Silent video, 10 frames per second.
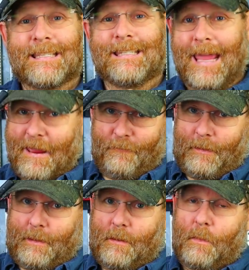
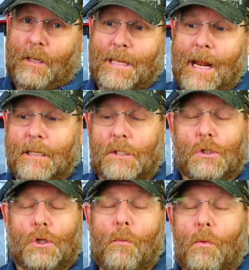safely, because that is
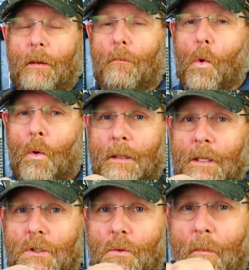super important
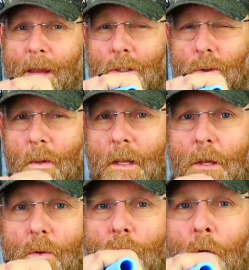that you make sure that
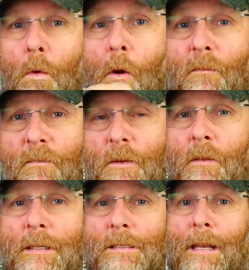you don't overfill
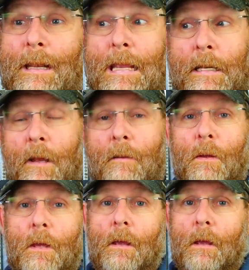this and heat it
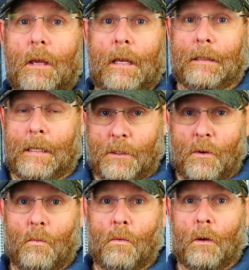up, and then
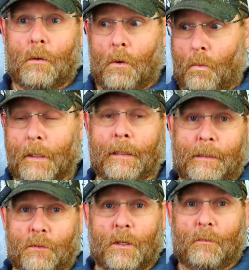you, you're
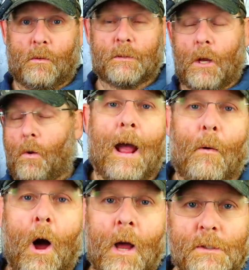really in trouble. So I
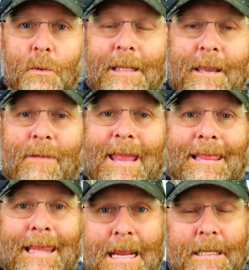will also leave a
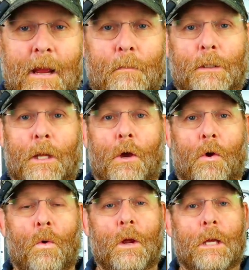link down
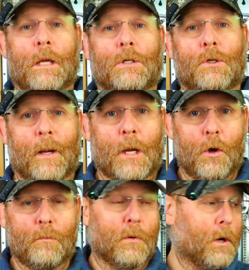below to a
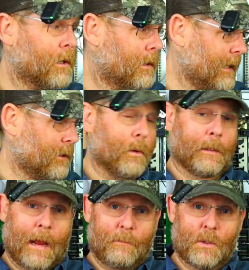code book like the one
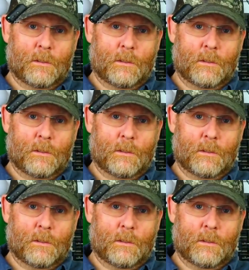that I'm